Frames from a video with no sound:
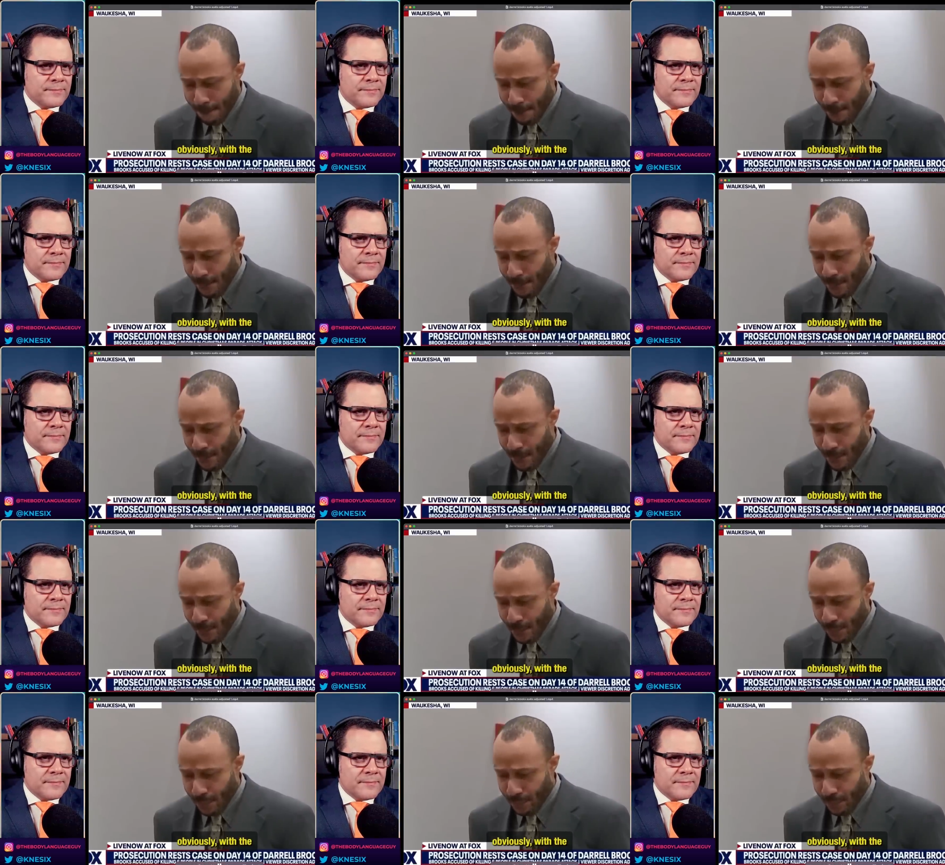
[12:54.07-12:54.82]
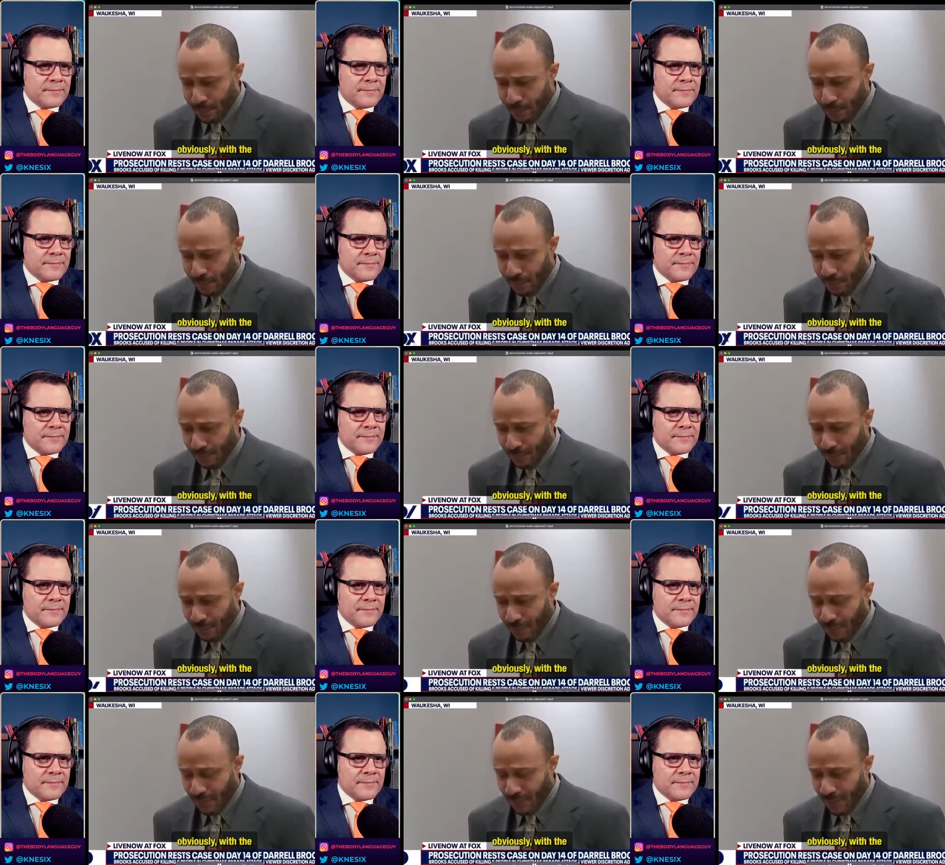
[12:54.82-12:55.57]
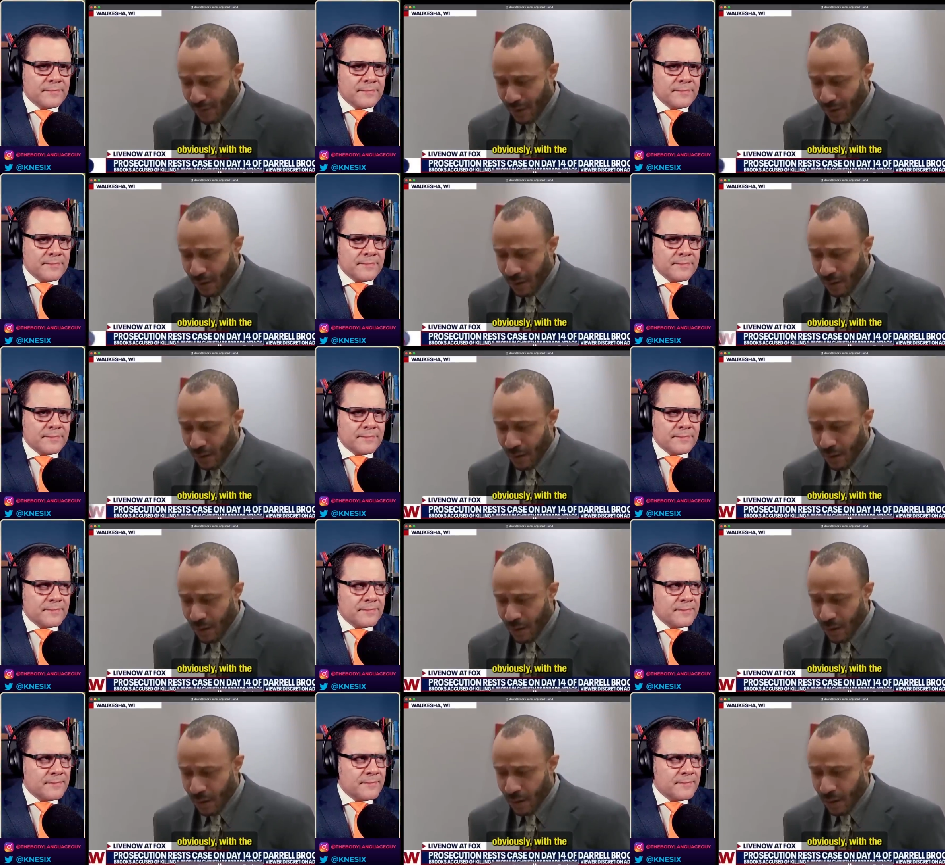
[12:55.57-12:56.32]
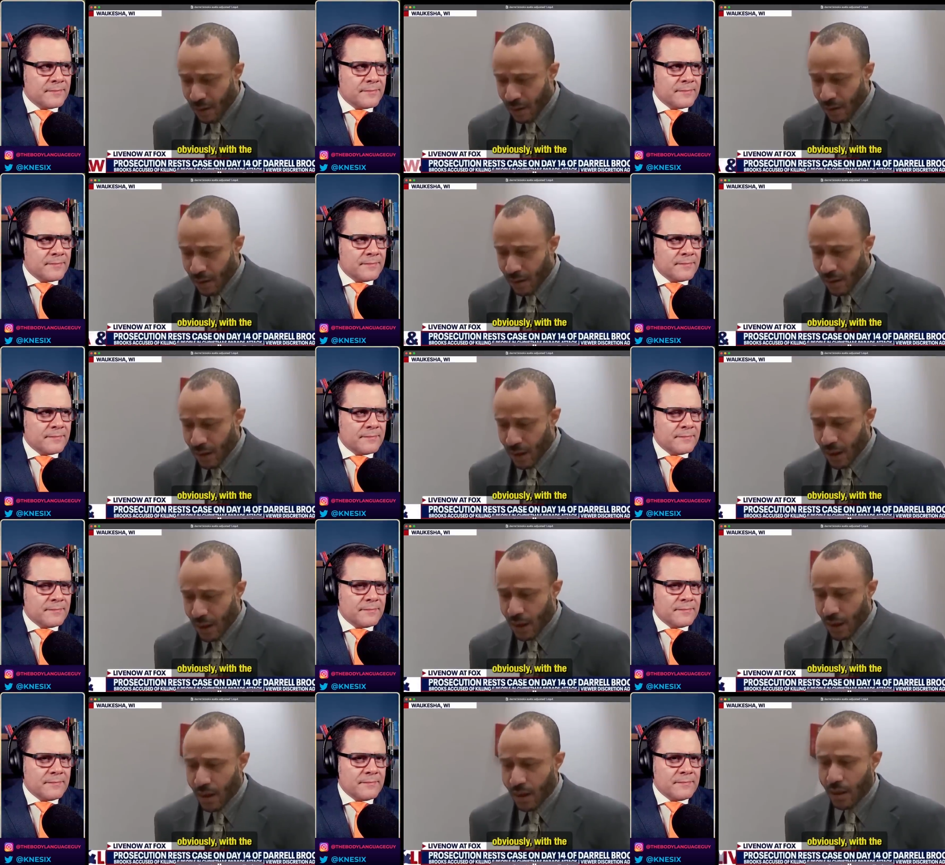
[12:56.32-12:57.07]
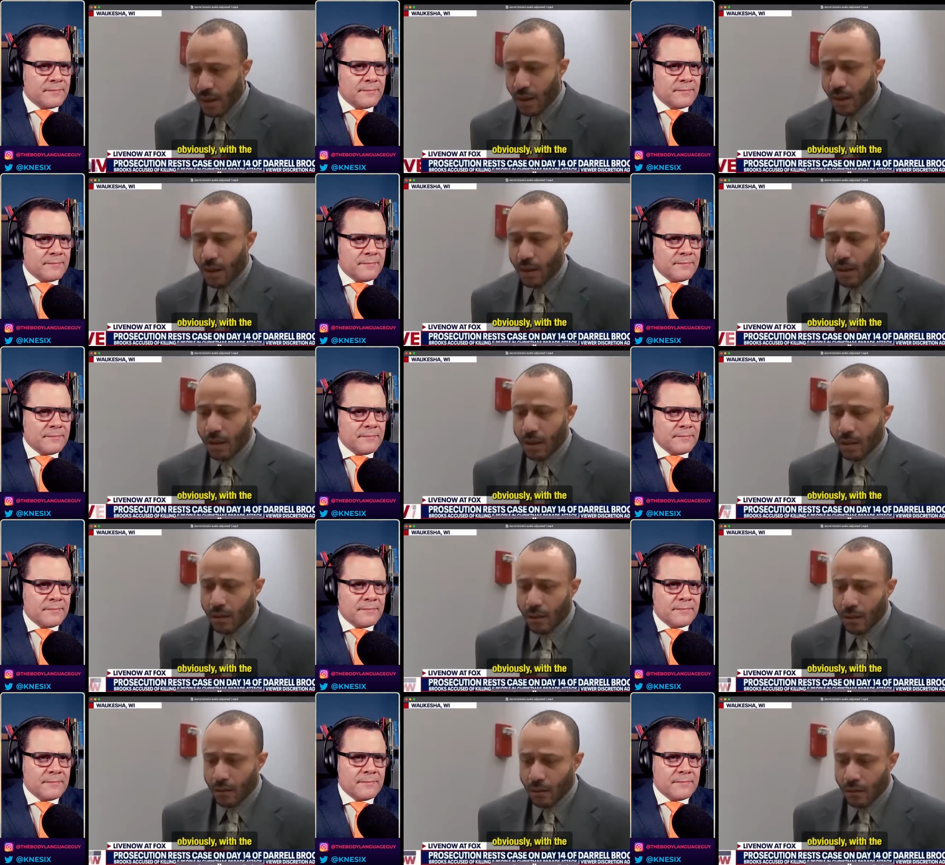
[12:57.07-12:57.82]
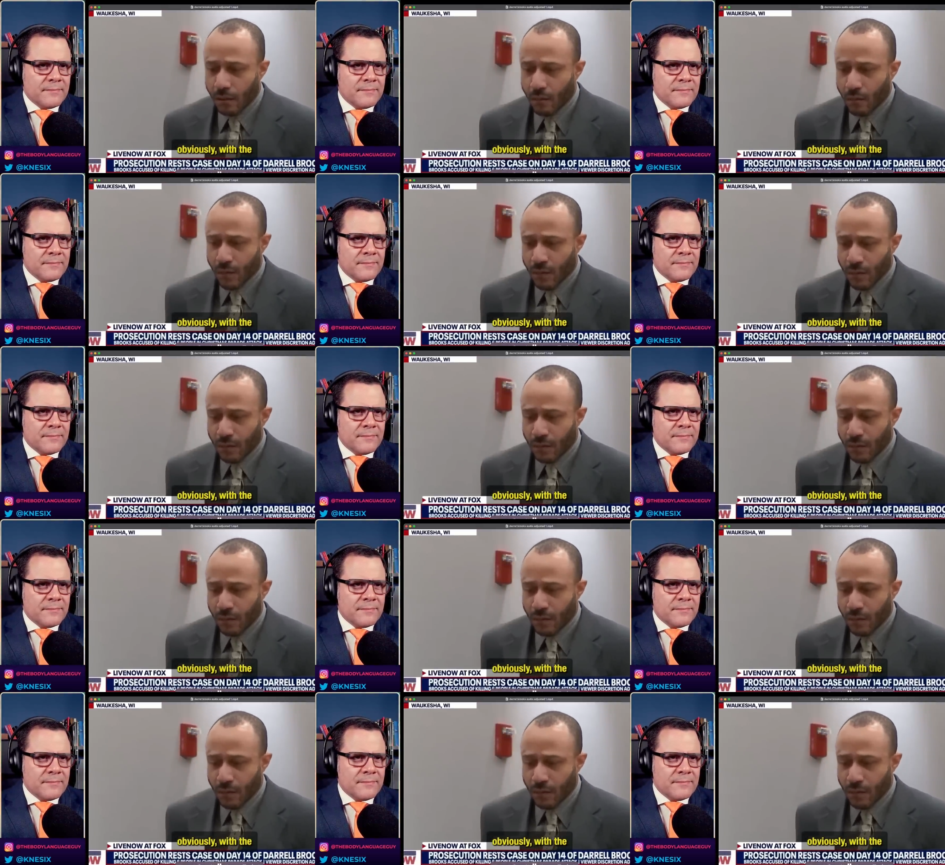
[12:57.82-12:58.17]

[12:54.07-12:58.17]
[no speech]